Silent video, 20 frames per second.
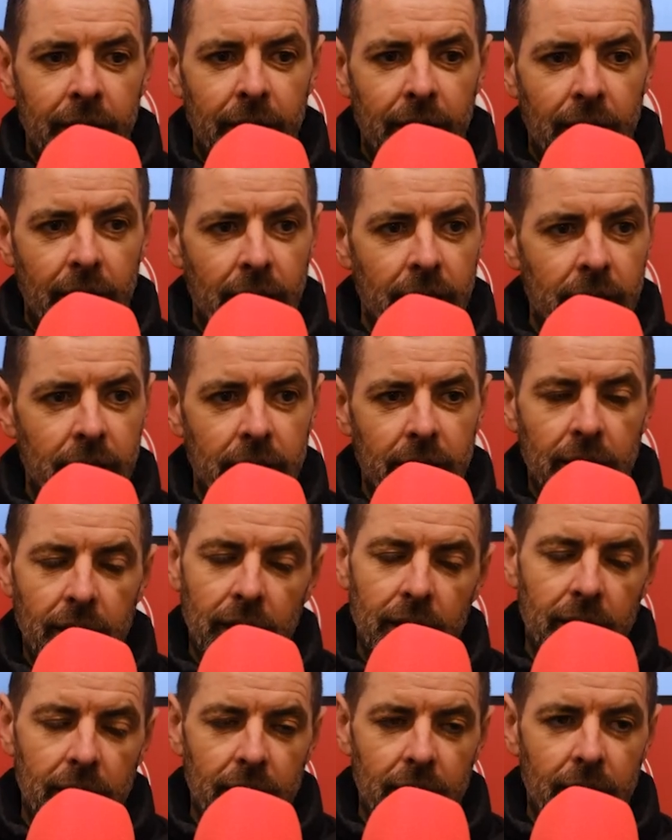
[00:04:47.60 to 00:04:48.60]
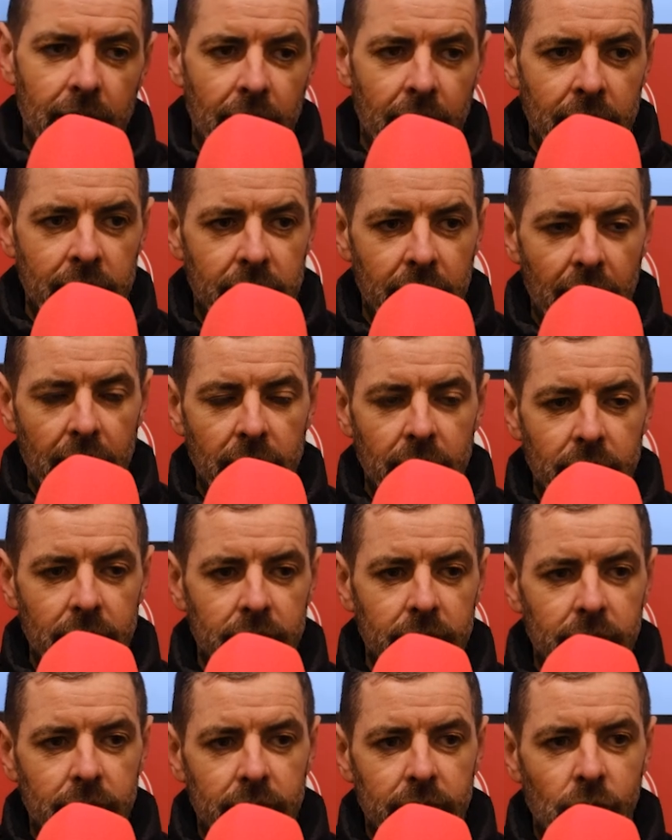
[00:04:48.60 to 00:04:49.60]
and I say it
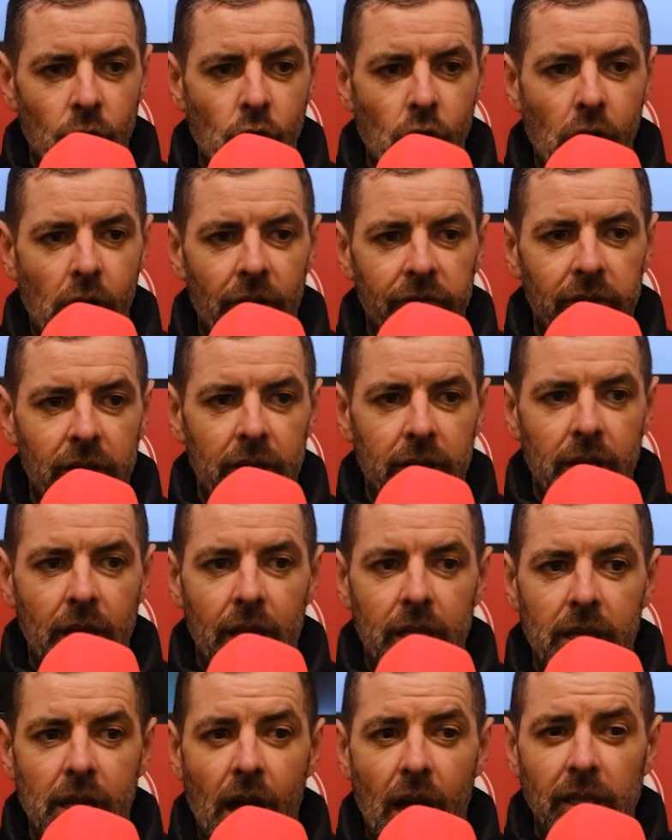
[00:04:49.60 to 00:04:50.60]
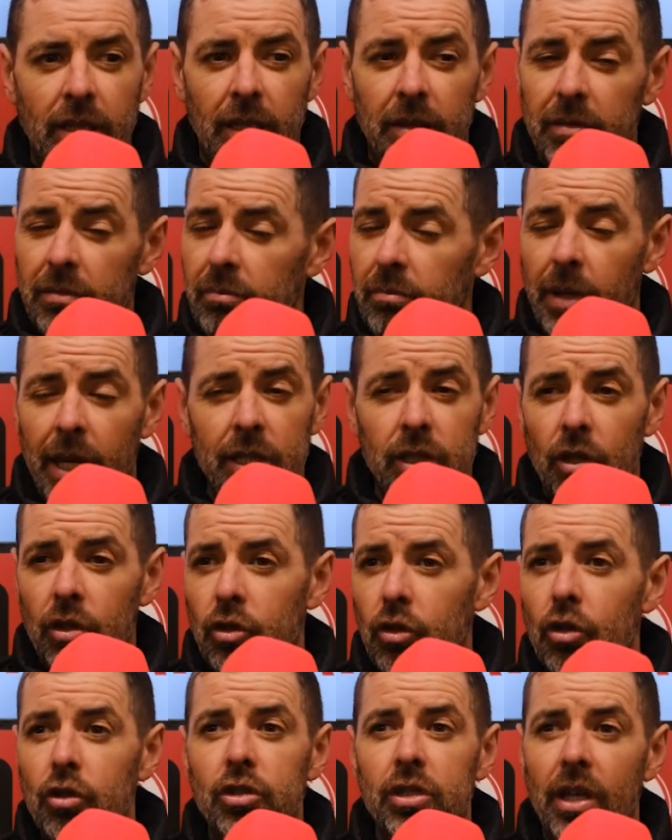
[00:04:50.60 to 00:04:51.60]
more often than not, that makes a
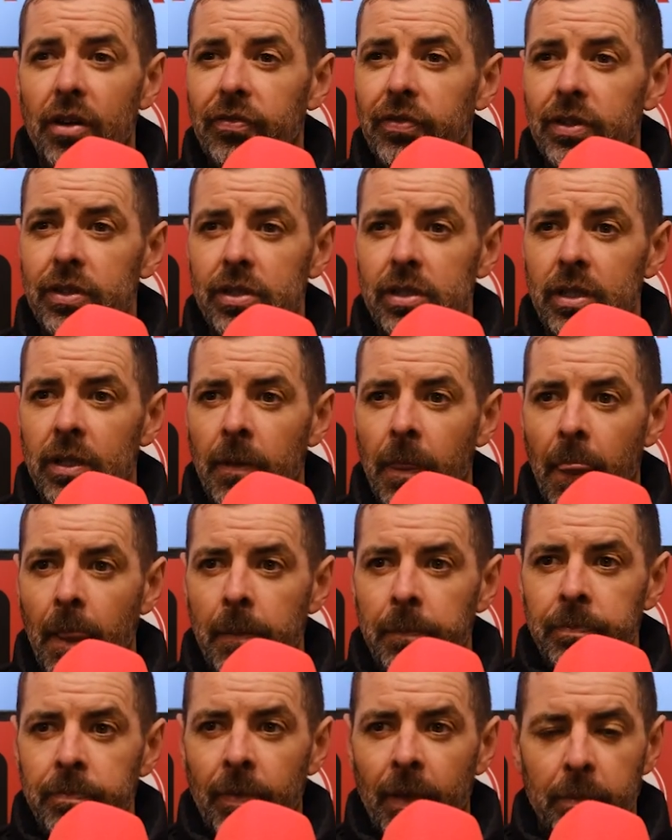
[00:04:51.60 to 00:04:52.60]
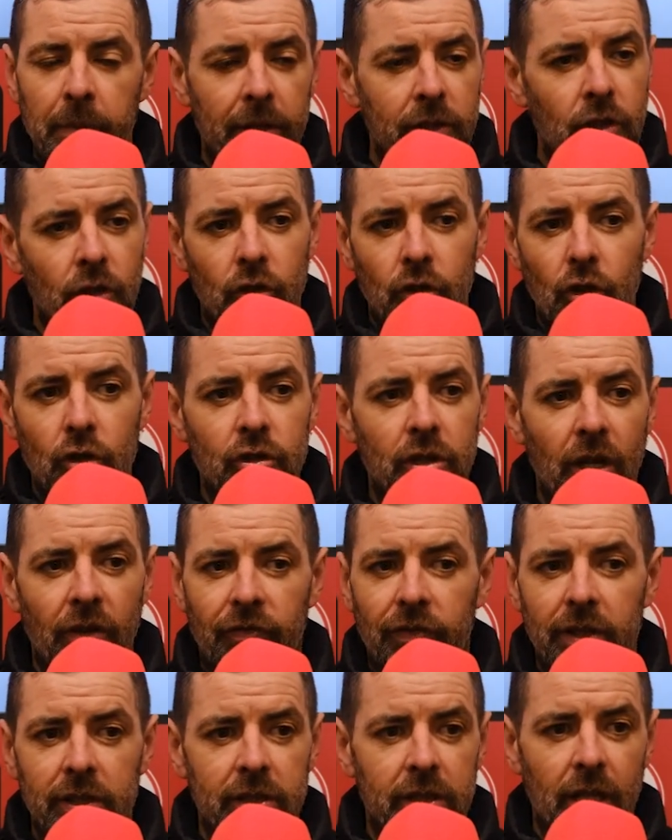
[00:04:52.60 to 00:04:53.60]
huge difference. Makes a huge
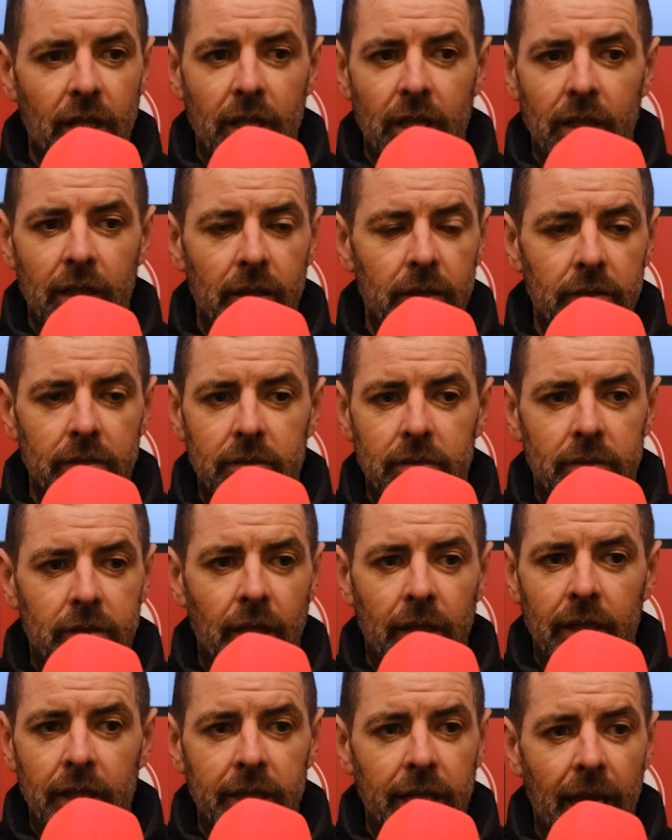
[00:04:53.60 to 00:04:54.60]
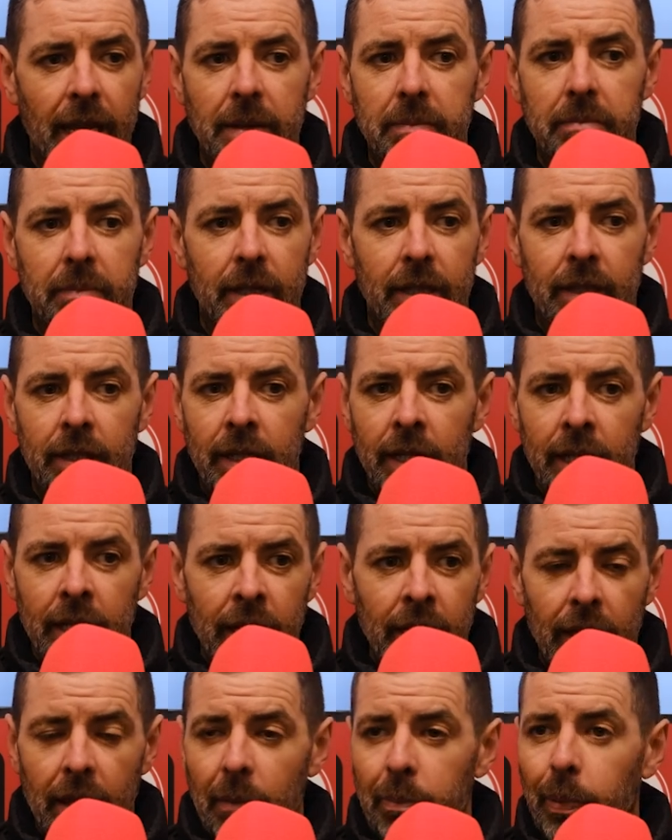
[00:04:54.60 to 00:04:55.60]
difference to the team and
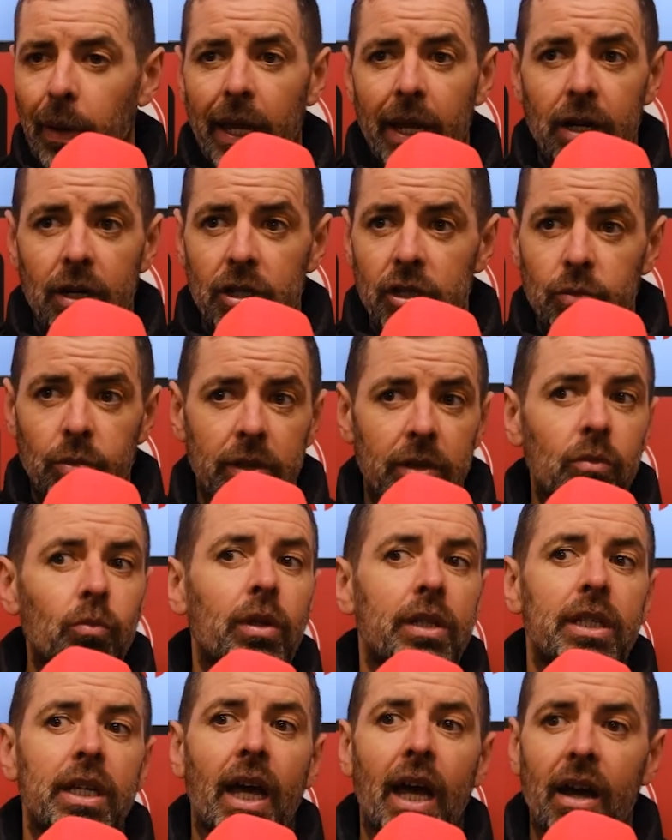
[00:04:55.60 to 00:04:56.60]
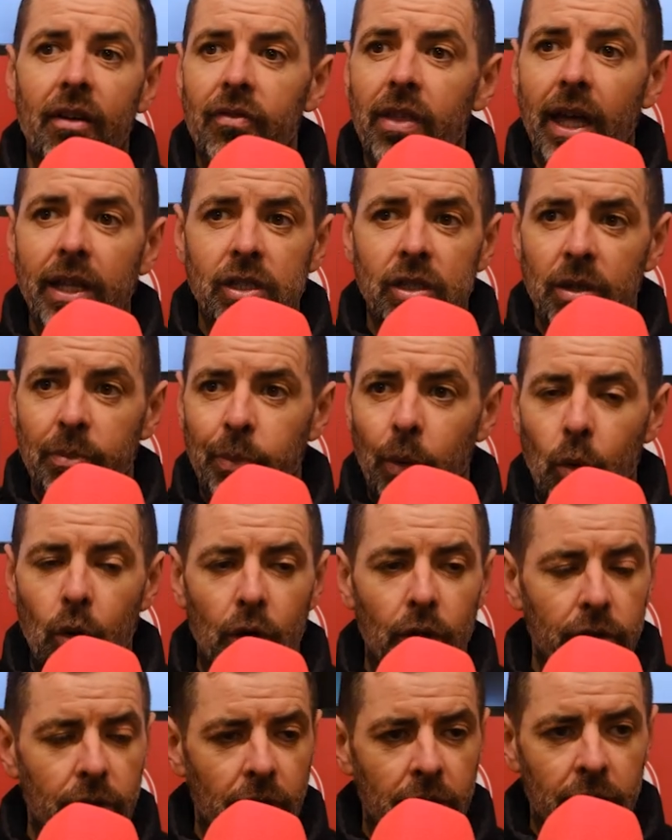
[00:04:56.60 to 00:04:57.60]
the players when you have that
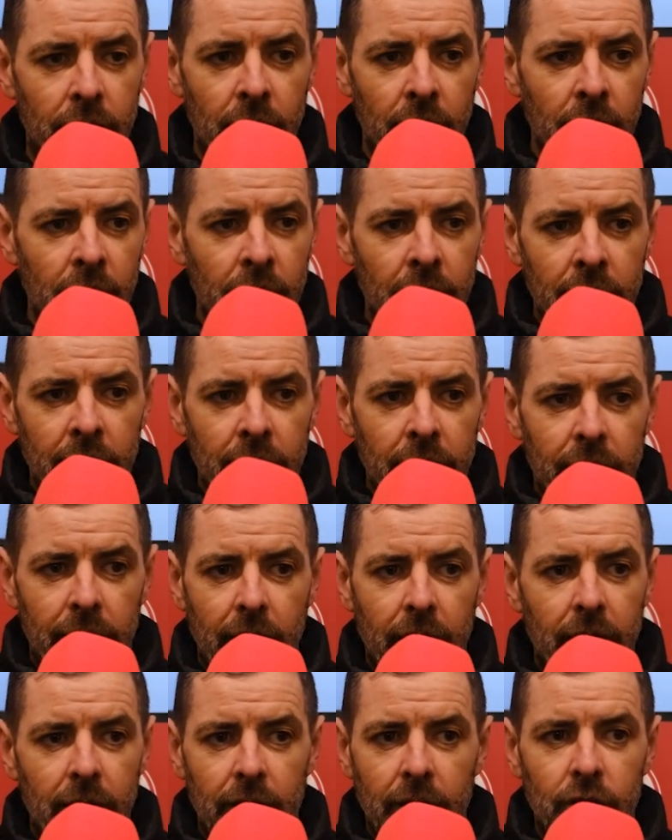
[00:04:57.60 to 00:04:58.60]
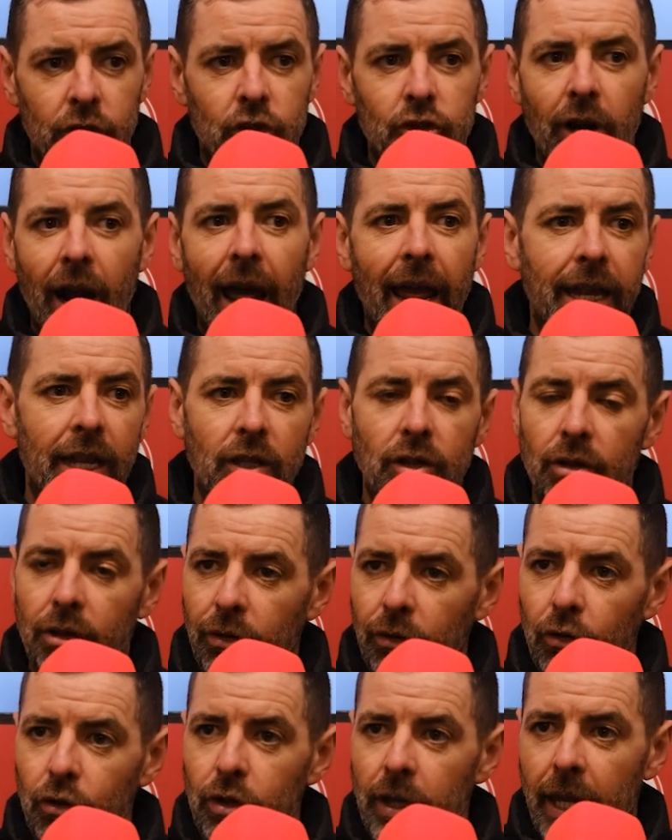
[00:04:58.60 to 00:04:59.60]
support, and they're dragging you
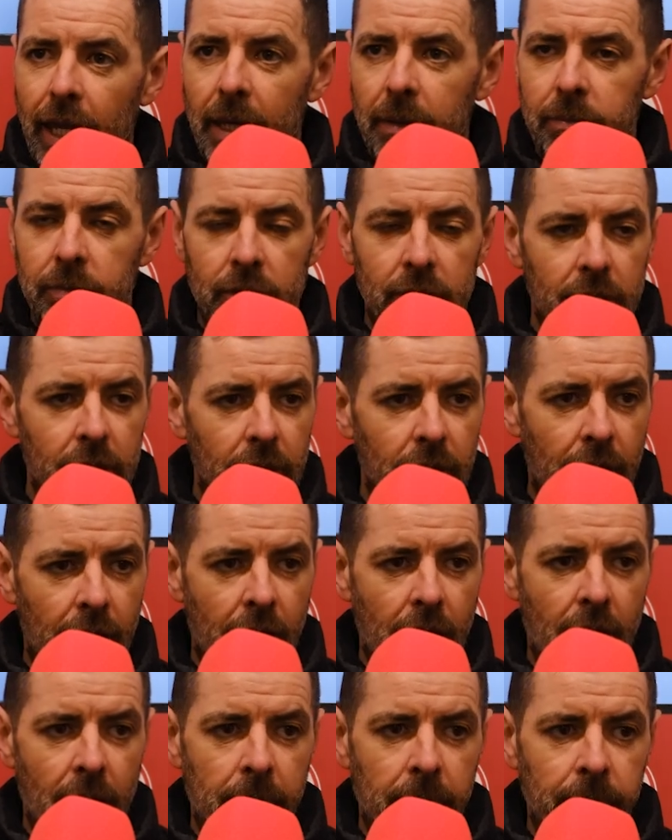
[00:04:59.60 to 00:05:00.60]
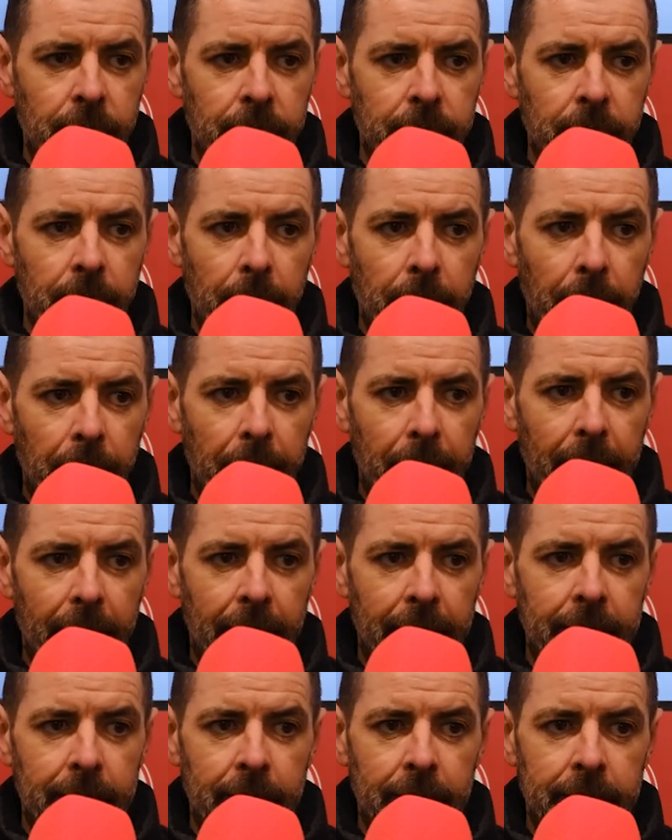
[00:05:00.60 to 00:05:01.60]
through games, and
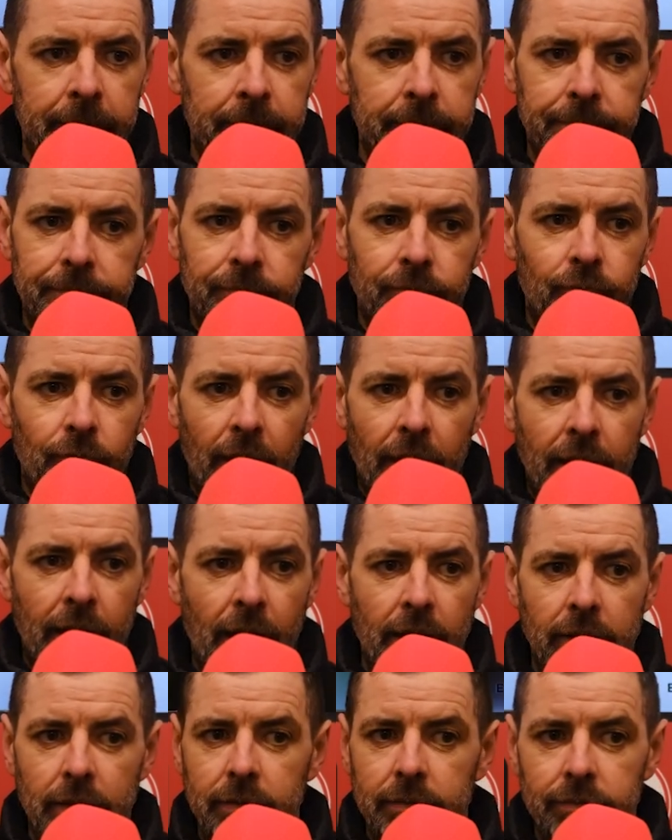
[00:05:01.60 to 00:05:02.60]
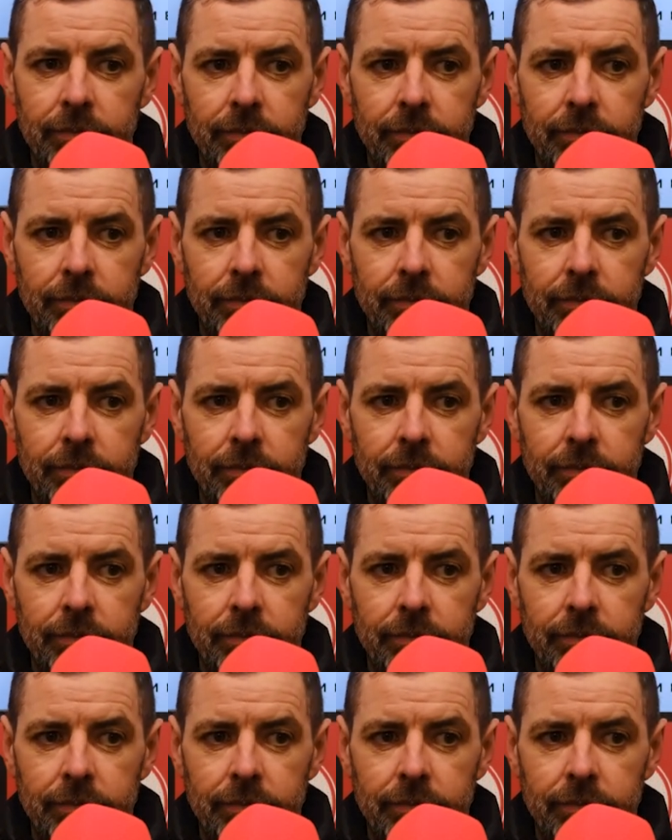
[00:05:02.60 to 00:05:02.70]
I can't